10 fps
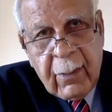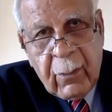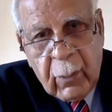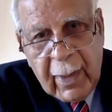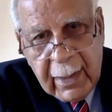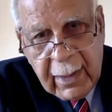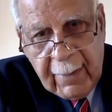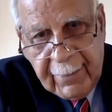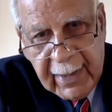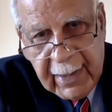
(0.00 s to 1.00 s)
One
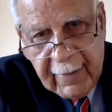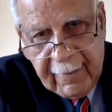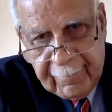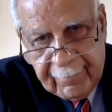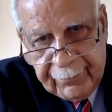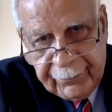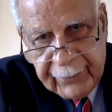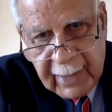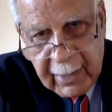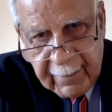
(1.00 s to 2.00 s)
company,
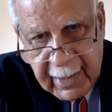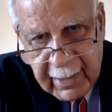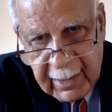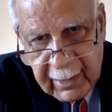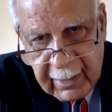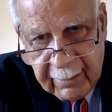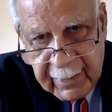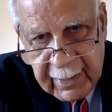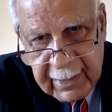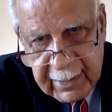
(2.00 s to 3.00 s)
an American
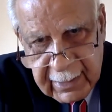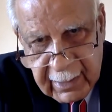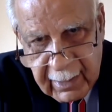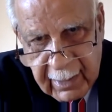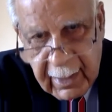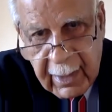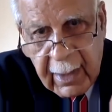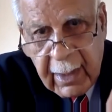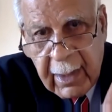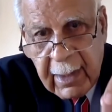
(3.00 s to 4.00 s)
company, this is
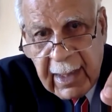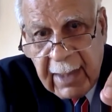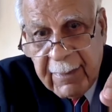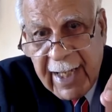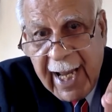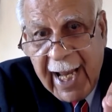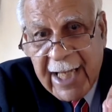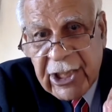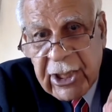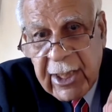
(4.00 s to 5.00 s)
named
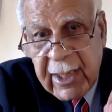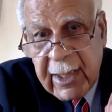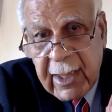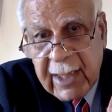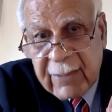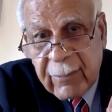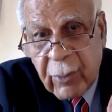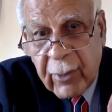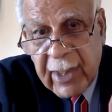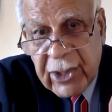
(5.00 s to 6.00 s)
Ashland
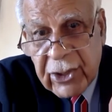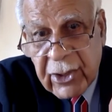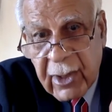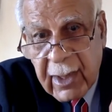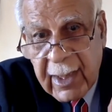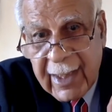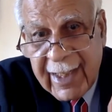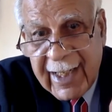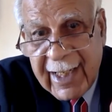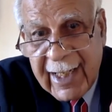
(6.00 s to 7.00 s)
Exploration,
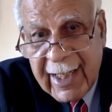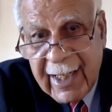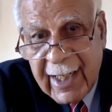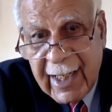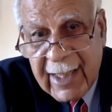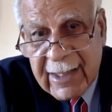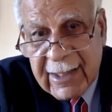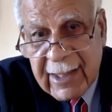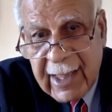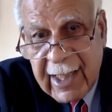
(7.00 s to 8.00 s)

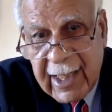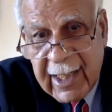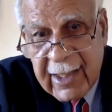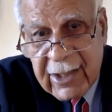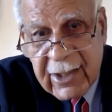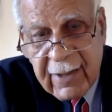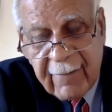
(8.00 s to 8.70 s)
ASHLAND.